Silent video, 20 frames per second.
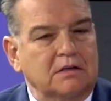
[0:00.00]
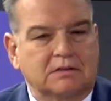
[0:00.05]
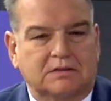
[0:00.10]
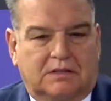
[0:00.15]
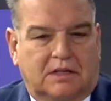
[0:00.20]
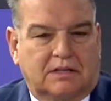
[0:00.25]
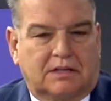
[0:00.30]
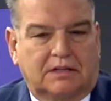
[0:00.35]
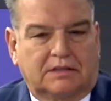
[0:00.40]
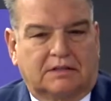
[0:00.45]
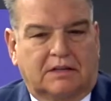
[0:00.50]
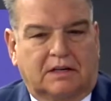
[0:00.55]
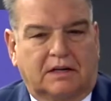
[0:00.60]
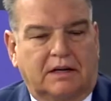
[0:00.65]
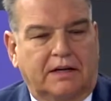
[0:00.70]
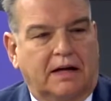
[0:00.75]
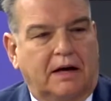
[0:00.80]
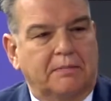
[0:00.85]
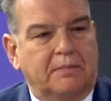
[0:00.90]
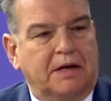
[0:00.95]

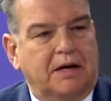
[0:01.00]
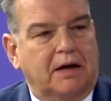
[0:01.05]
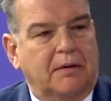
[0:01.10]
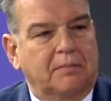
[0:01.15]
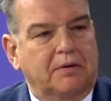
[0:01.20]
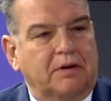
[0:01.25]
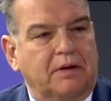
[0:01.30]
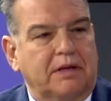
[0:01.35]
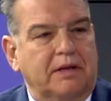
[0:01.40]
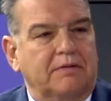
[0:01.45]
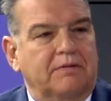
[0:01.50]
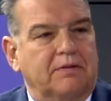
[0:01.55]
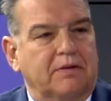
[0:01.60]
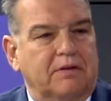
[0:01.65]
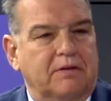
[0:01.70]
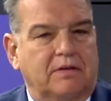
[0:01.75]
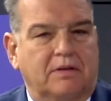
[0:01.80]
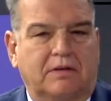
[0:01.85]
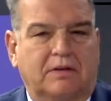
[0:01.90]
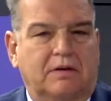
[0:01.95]
Statistically, I believe
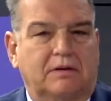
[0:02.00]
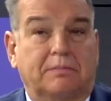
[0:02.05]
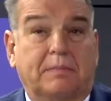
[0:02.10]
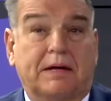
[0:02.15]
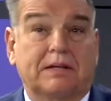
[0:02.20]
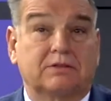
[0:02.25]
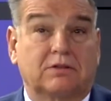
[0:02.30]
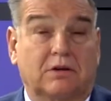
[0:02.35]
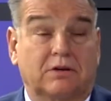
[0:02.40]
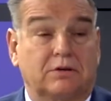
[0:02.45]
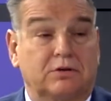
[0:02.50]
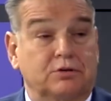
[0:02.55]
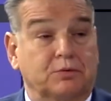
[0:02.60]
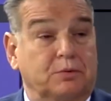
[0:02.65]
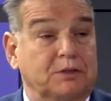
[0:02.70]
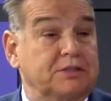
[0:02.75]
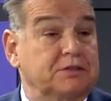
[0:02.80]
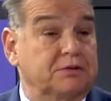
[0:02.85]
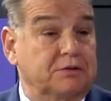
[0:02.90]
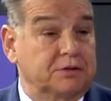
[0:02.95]
that it depends on whose
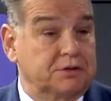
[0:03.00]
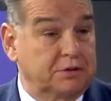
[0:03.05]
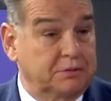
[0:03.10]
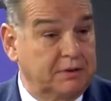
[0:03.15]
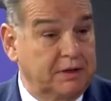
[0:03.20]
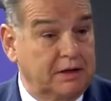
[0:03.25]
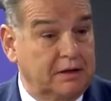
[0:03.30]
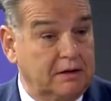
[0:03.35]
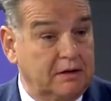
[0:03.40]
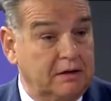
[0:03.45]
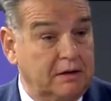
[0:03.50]
research you read.